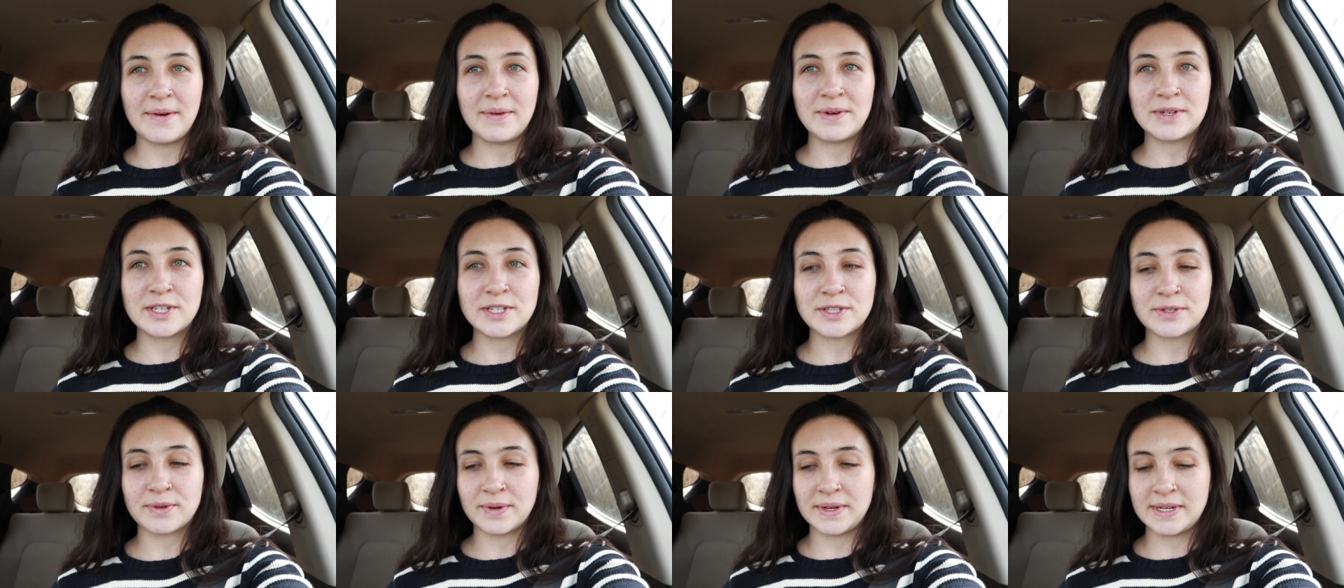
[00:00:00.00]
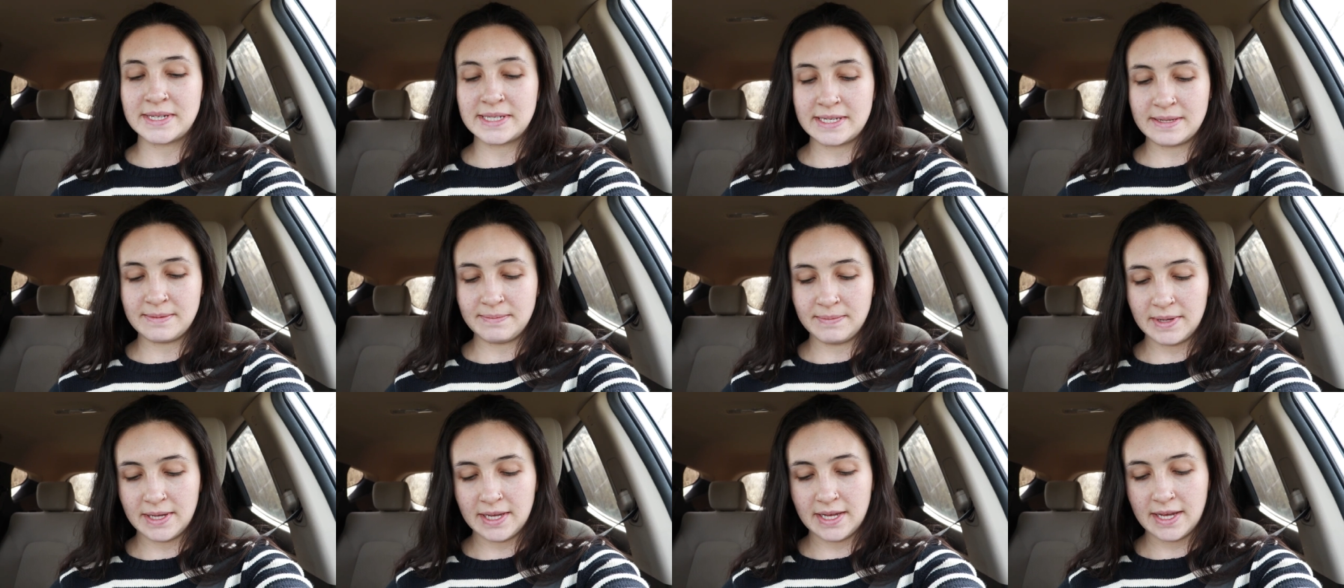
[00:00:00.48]
which is going
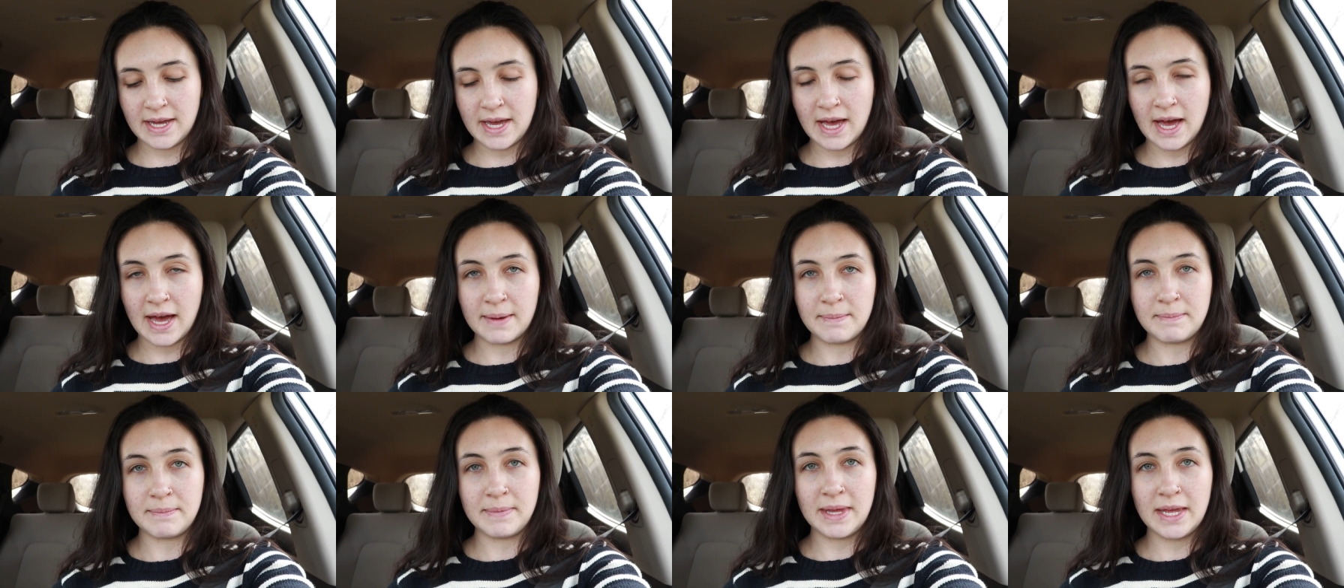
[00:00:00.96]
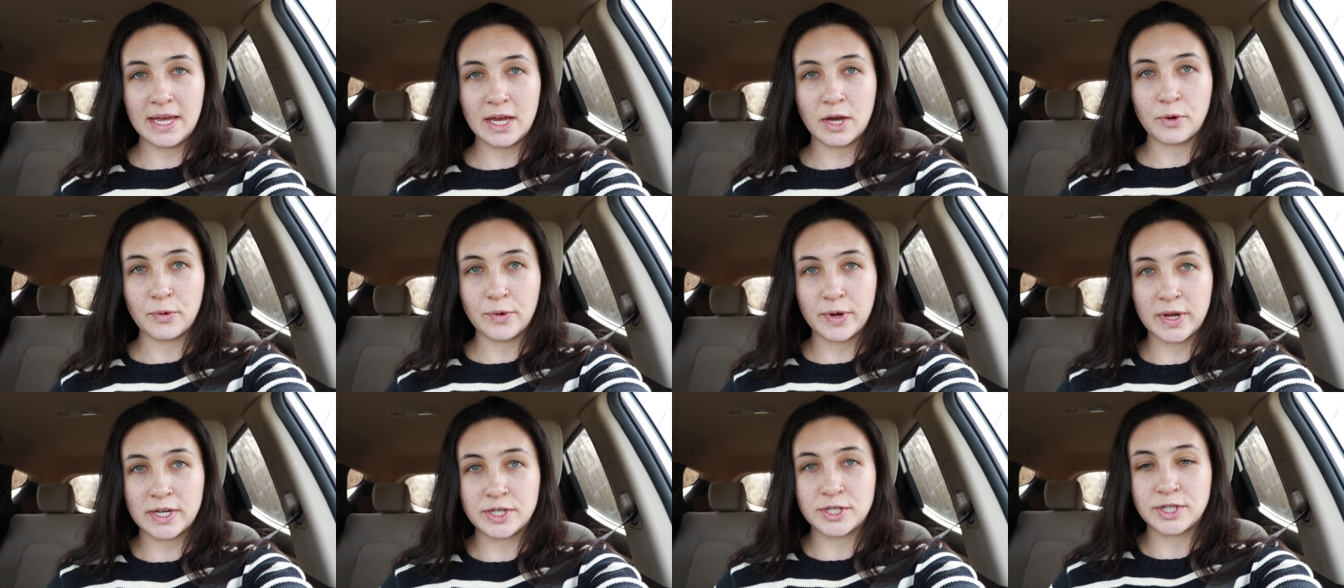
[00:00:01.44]
to be me
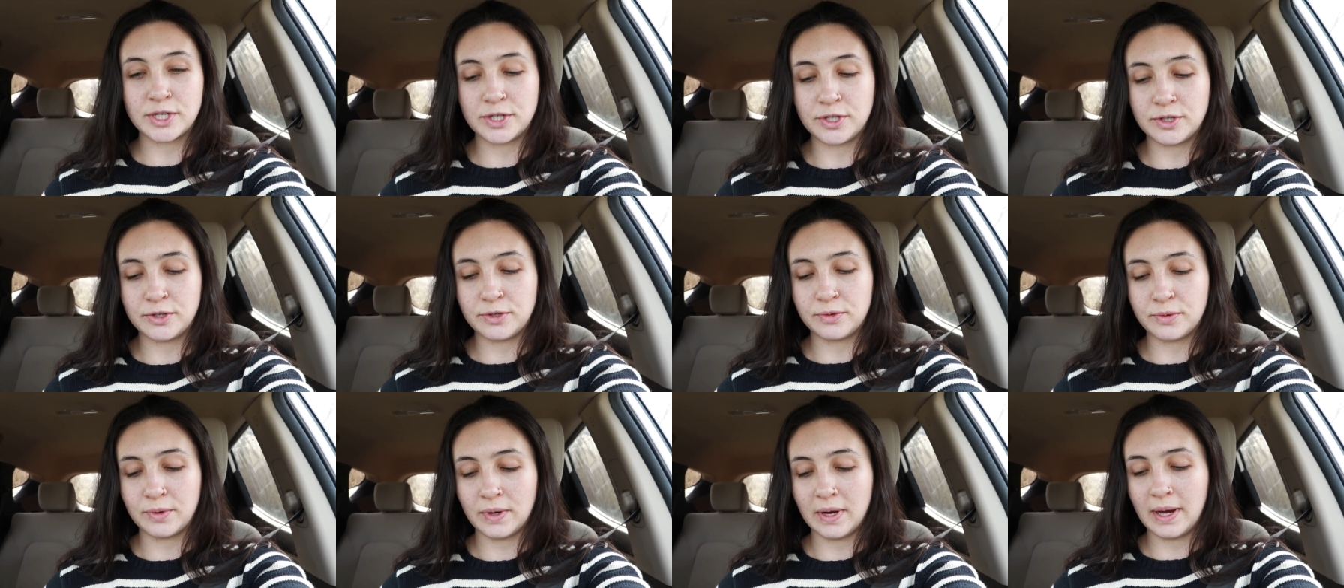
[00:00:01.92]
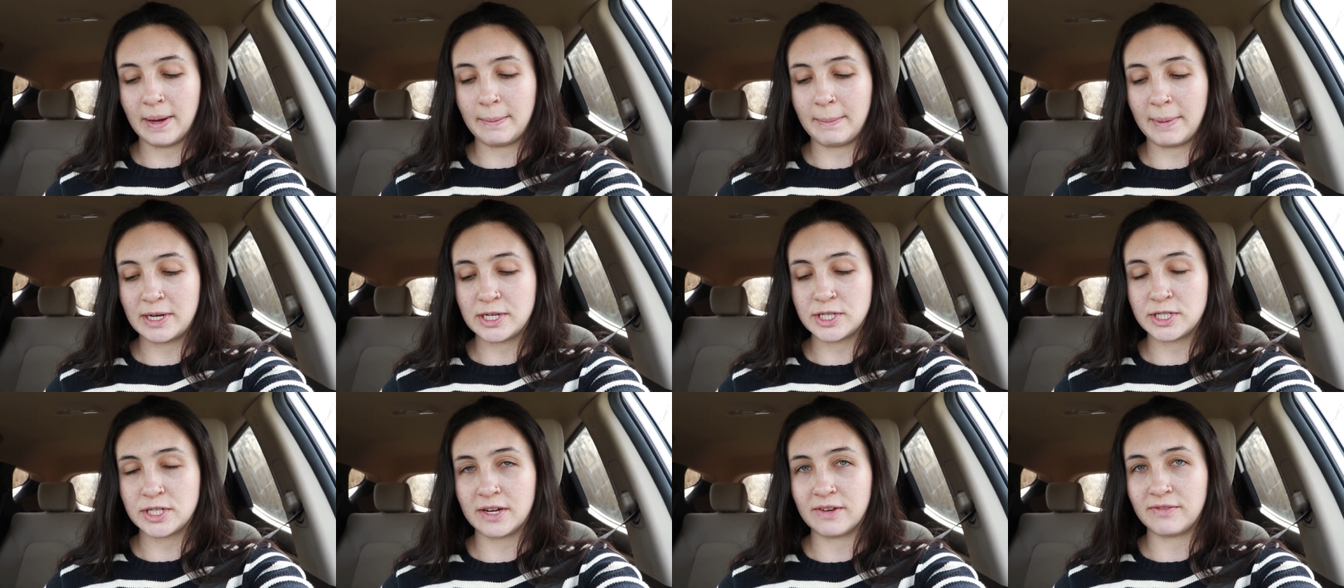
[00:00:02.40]
going to a
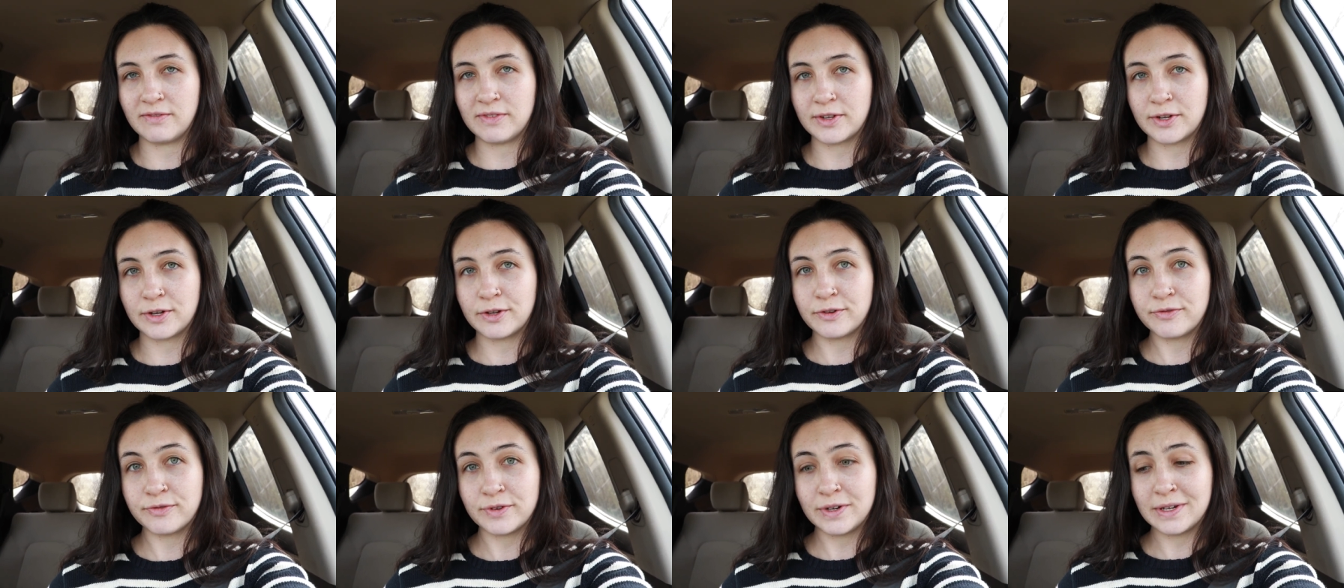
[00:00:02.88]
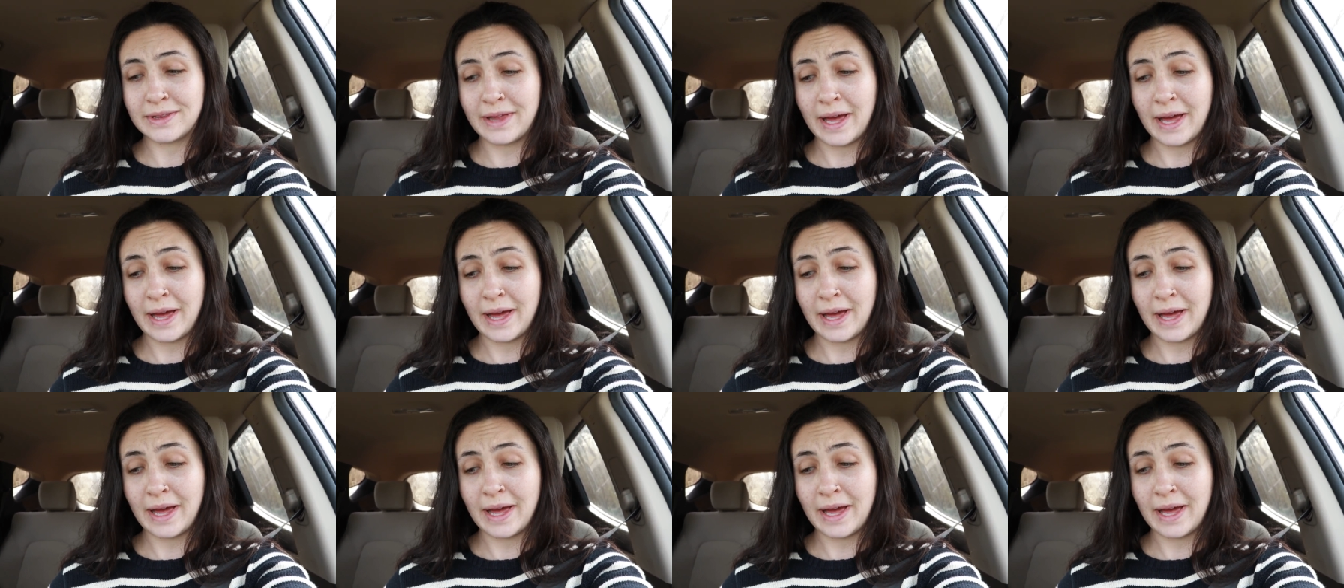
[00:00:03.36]
bunch of little free